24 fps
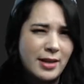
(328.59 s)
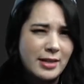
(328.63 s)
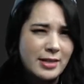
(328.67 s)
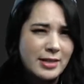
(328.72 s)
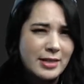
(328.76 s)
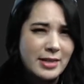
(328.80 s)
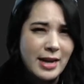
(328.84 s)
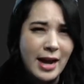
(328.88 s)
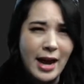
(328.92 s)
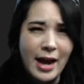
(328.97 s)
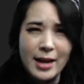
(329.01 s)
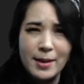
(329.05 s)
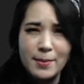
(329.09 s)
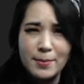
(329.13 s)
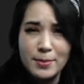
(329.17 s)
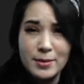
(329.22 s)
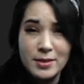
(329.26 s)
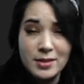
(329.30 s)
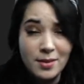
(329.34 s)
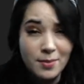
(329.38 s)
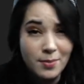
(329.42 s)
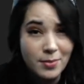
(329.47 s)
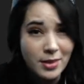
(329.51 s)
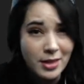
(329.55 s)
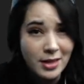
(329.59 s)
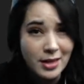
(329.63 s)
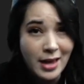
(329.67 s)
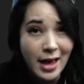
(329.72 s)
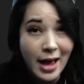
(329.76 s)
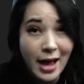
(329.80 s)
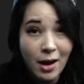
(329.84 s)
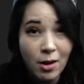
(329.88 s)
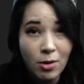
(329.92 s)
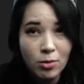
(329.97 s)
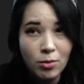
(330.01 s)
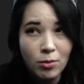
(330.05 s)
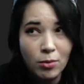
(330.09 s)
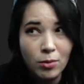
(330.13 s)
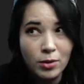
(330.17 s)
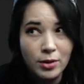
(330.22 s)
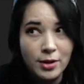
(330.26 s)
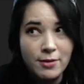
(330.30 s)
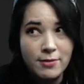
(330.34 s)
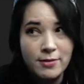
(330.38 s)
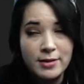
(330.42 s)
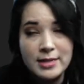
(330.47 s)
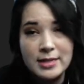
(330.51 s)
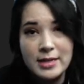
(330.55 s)
type something out or
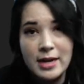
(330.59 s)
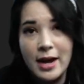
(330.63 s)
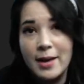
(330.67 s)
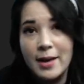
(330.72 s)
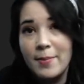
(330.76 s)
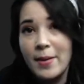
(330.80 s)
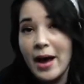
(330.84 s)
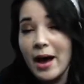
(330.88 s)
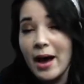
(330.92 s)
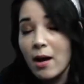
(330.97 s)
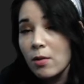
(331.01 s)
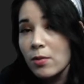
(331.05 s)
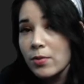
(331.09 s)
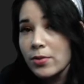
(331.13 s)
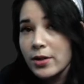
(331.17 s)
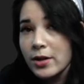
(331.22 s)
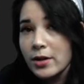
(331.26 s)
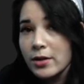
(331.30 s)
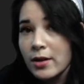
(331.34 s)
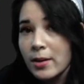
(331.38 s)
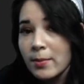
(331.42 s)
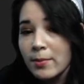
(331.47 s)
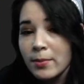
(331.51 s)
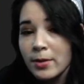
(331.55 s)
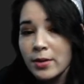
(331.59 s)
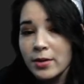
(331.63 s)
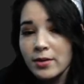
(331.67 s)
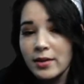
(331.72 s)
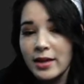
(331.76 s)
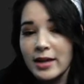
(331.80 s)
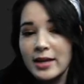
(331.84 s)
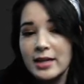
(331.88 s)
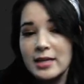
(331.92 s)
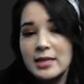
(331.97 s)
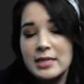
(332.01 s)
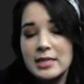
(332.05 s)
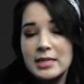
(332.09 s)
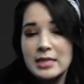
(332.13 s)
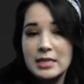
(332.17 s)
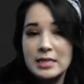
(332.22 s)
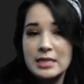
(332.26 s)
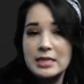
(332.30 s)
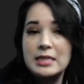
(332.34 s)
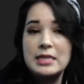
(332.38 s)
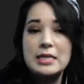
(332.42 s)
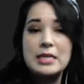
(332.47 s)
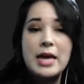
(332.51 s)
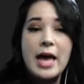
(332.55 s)
even type out their number, like
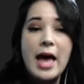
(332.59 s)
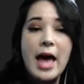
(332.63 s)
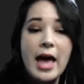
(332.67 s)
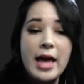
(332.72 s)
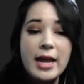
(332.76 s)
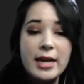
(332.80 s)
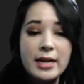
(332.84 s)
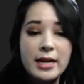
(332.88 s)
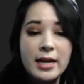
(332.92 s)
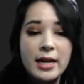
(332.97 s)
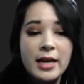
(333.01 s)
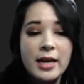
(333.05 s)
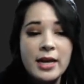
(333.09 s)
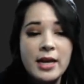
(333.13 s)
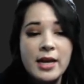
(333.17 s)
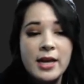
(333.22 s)
TEN,